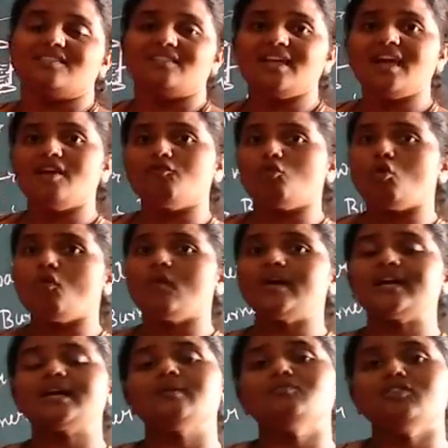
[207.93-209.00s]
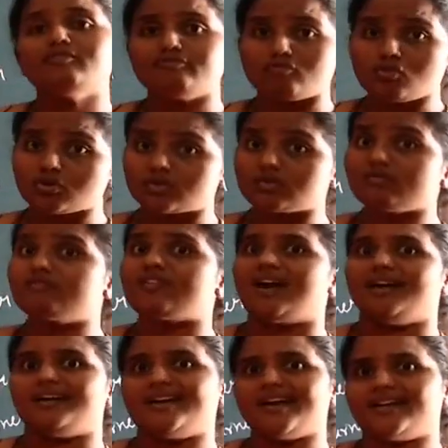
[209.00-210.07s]
they overcome the force of
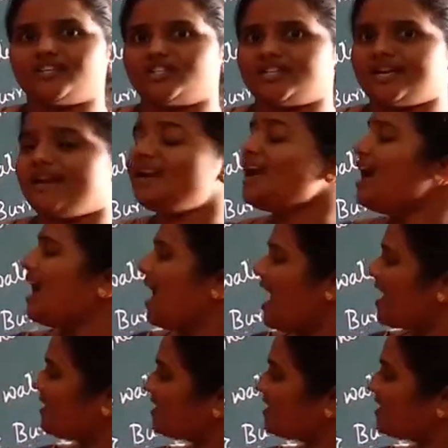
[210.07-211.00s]
attraction and